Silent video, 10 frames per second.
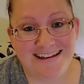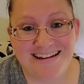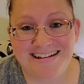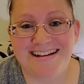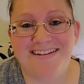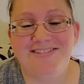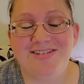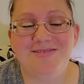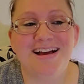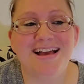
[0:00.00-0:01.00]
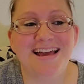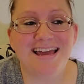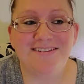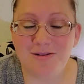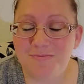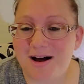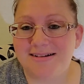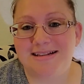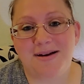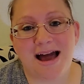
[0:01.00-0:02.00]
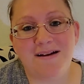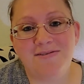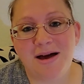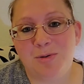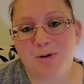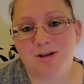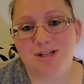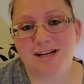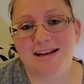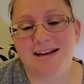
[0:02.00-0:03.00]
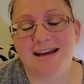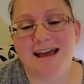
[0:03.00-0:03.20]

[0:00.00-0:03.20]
If you box up half that portion